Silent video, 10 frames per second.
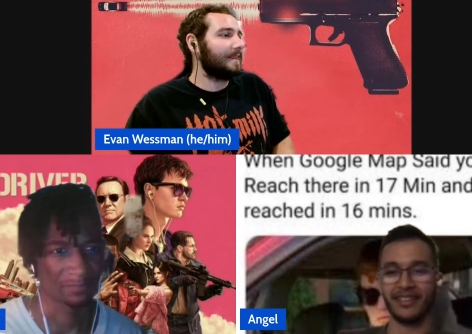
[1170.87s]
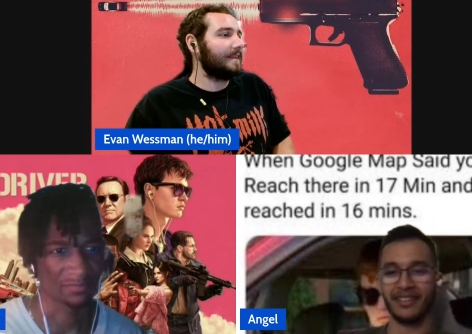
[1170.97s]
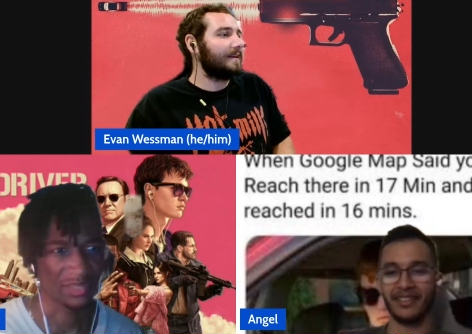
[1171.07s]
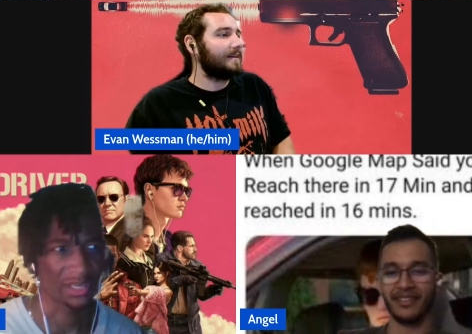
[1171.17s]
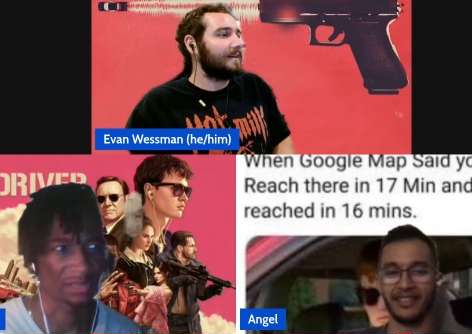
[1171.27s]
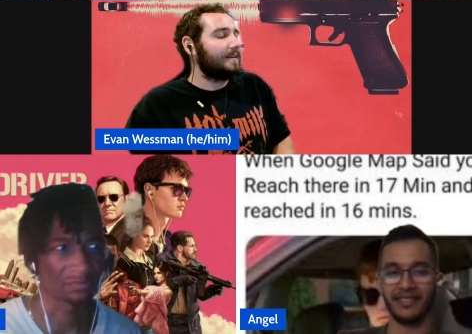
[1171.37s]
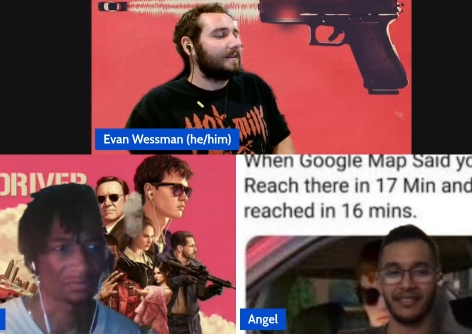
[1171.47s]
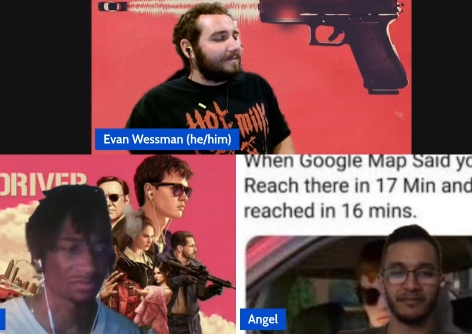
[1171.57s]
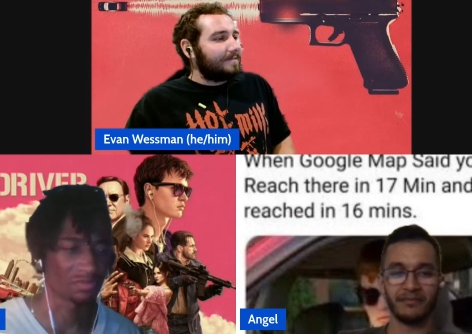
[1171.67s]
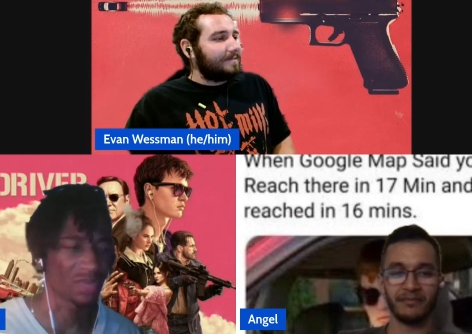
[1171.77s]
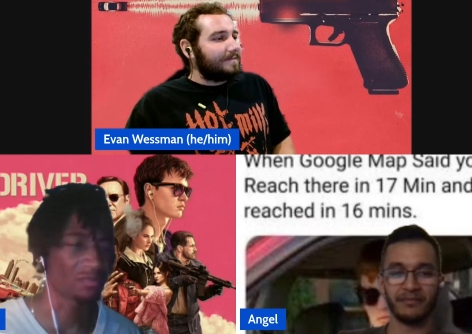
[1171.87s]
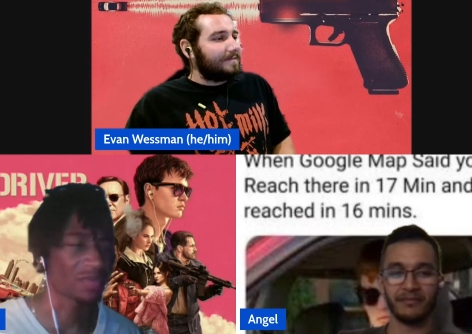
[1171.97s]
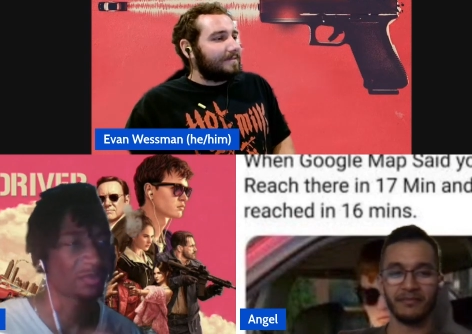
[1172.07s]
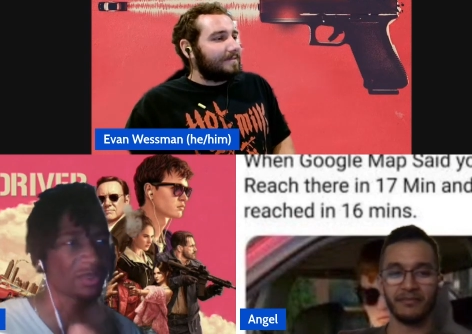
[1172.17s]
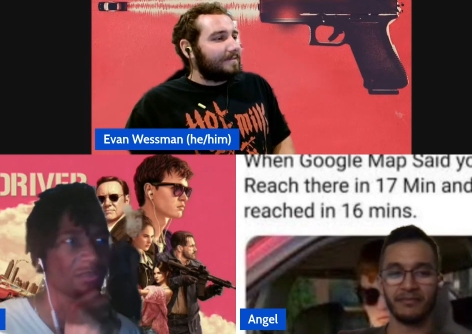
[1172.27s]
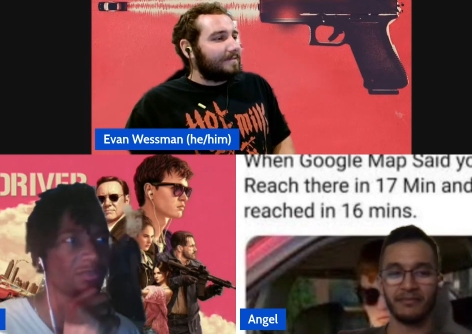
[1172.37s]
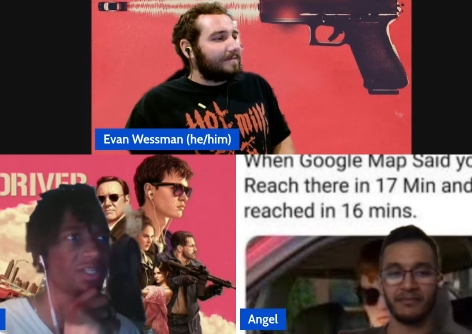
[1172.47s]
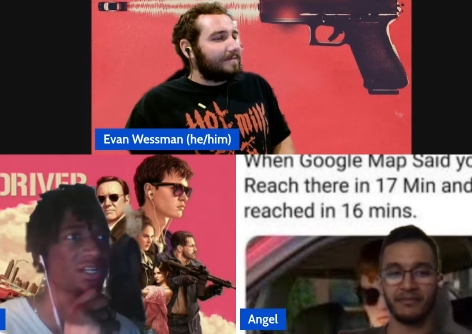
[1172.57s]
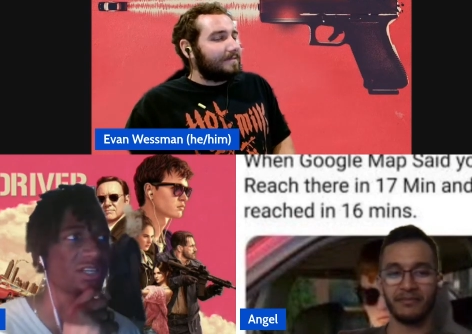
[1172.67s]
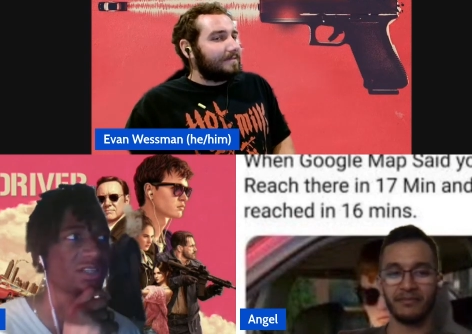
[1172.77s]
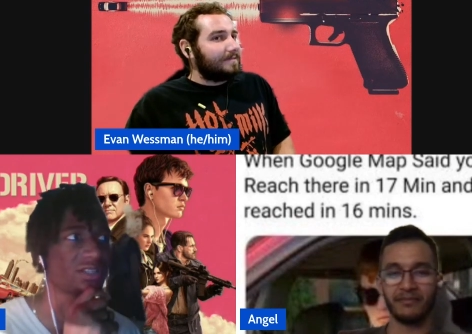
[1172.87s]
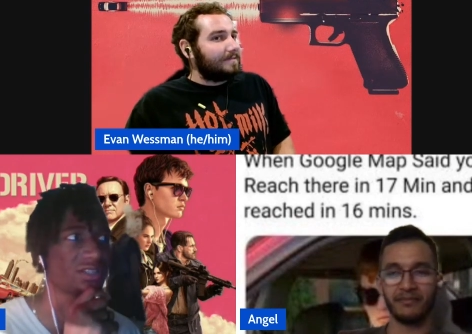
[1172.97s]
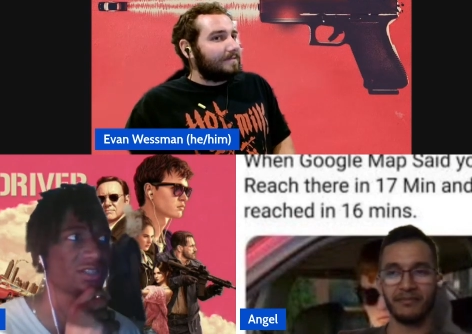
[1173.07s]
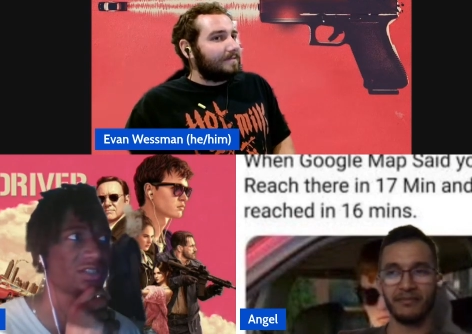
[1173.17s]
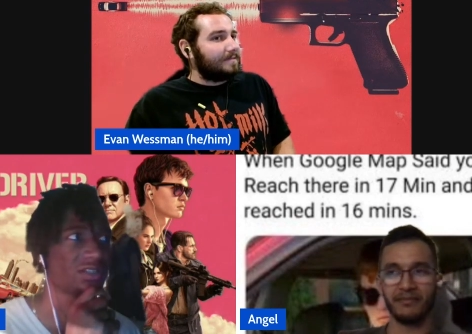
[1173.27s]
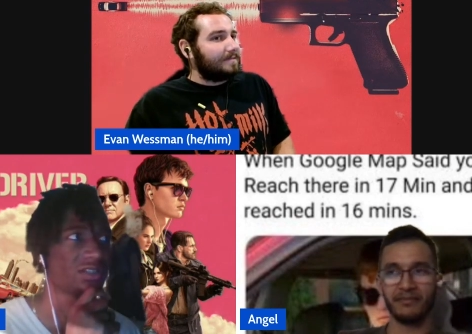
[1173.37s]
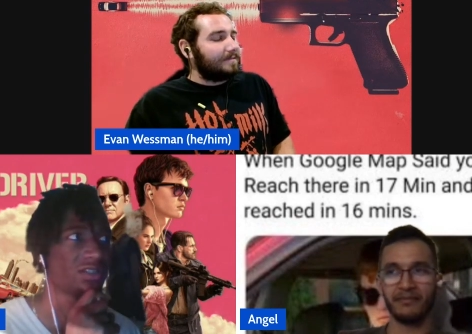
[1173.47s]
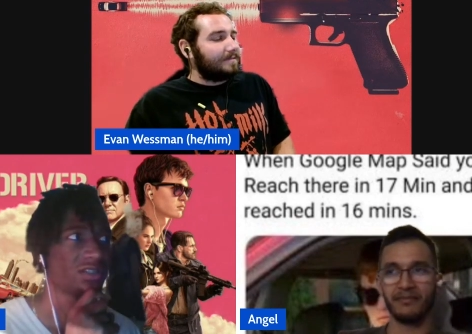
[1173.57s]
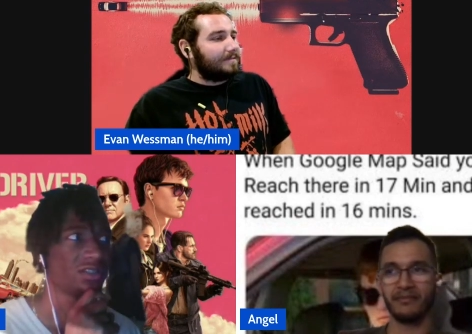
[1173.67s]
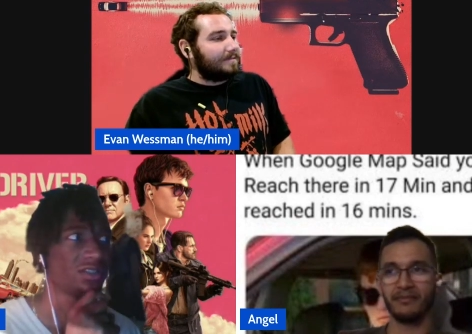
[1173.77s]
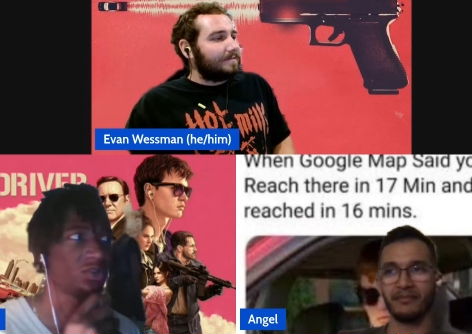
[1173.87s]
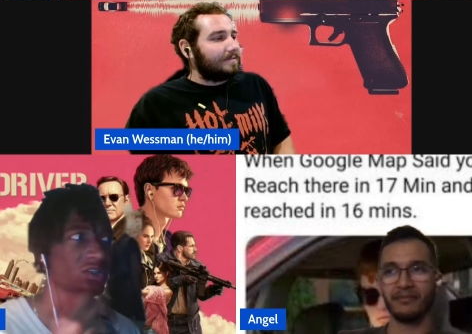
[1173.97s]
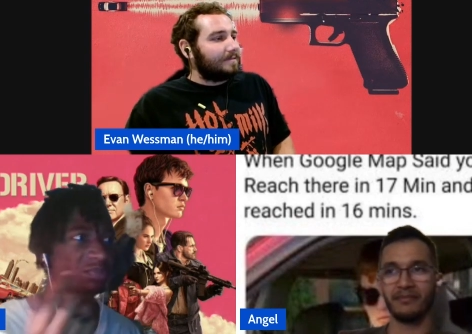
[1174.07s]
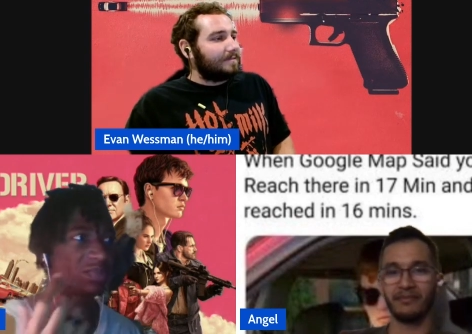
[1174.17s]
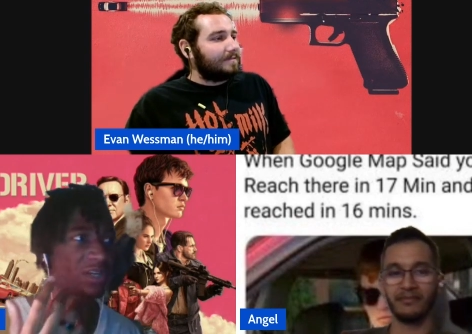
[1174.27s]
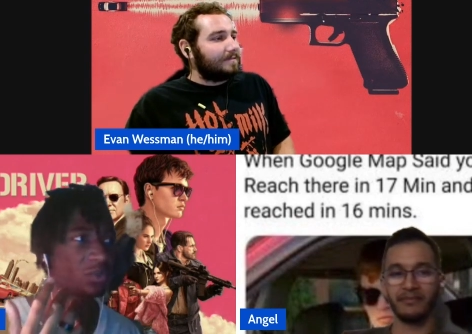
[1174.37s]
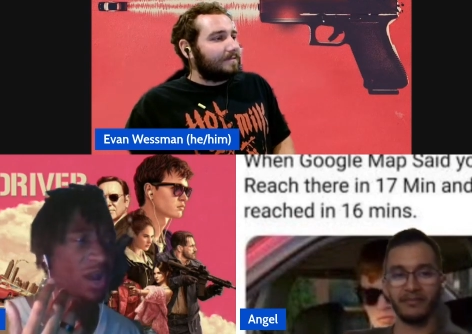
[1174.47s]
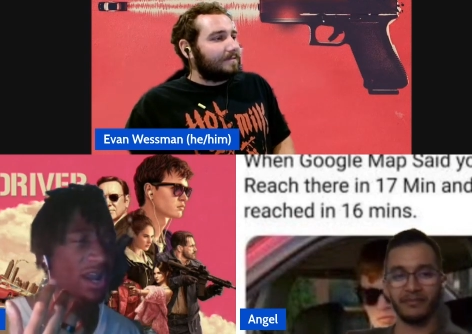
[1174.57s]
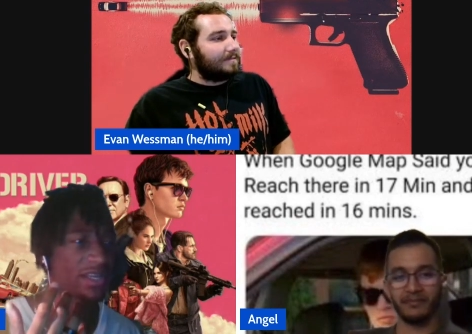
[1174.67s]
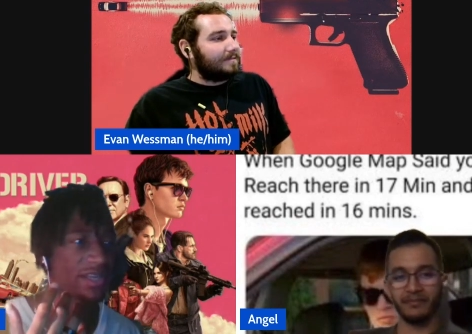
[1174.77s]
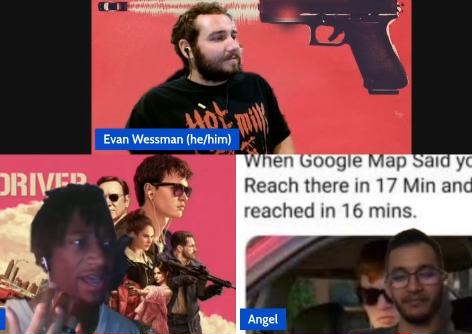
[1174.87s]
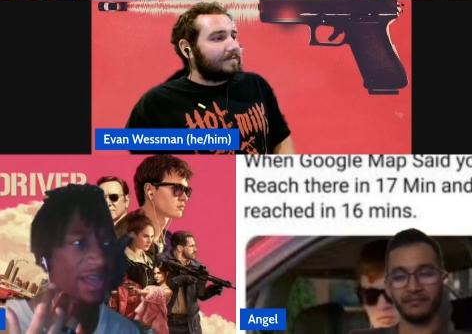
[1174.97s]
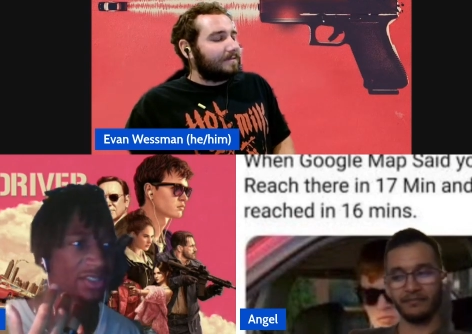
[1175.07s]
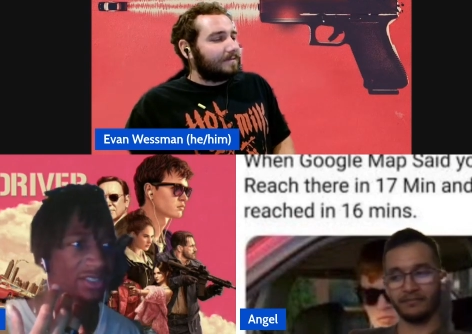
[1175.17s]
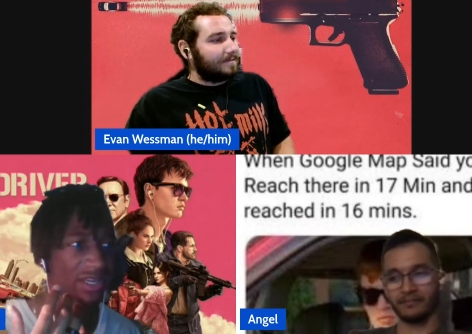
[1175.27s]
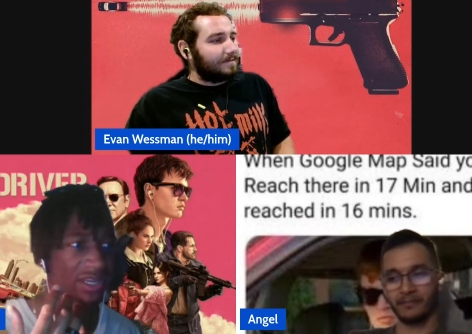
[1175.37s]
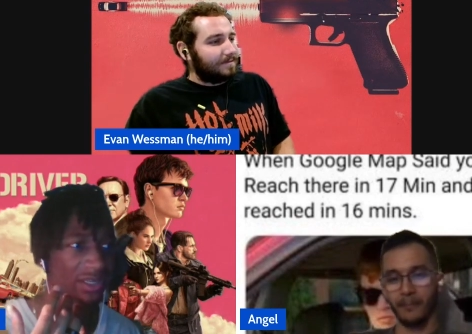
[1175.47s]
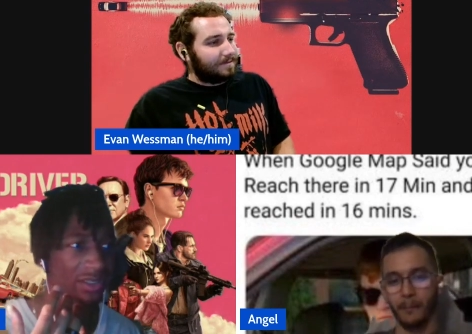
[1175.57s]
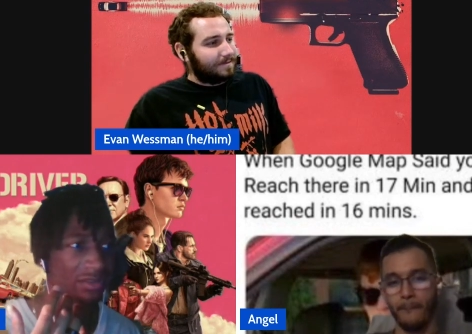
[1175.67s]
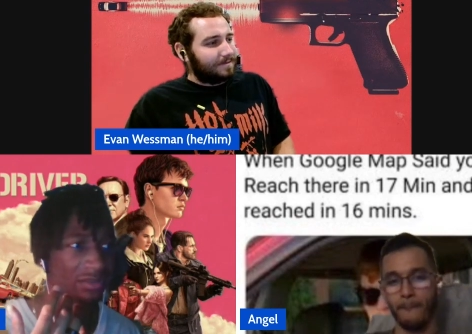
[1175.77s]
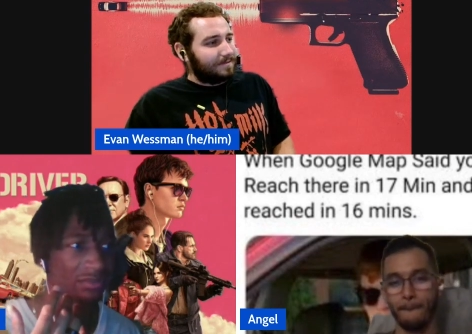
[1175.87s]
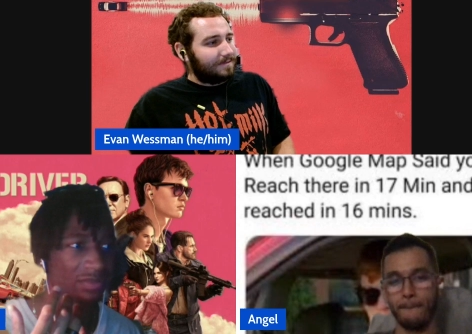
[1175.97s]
Speaker 1: Yeah, maybe because to explain why he has a.